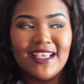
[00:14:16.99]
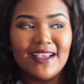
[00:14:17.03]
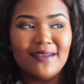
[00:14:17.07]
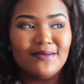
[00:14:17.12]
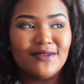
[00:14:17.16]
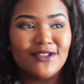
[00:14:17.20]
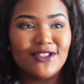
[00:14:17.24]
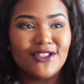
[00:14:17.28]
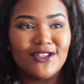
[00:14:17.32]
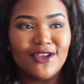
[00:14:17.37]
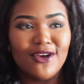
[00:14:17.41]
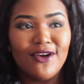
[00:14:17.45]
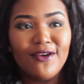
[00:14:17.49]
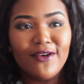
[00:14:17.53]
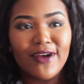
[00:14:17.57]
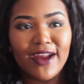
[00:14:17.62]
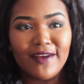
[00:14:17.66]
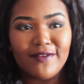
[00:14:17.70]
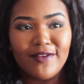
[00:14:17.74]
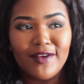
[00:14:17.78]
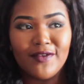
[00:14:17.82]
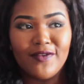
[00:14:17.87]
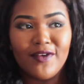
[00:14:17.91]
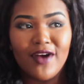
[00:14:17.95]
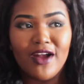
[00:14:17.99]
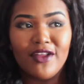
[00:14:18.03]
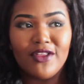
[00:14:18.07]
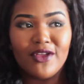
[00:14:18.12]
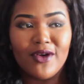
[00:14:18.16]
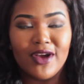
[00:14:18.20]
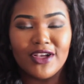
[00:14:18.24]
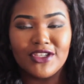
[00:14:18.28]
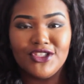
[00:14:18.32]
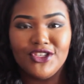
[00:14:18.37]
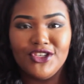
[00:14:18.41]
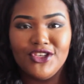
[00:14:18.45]
I'm so grateful for all the
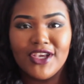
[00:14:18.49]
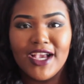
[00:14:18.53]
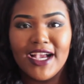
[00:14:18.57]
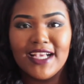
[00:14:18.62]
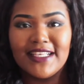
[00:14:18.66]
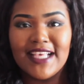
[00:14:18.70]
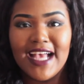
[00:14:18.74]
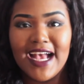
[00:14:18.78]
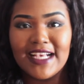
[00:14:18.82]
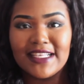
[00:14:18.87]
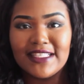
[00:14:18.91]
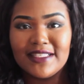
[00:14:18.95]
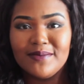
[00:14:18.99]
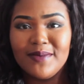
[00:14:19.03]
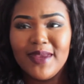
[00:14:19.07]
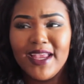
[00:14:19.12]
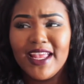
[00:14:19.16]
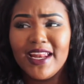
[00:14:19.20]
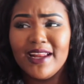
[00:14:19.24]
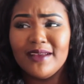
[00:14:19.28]
questions you guys asked me,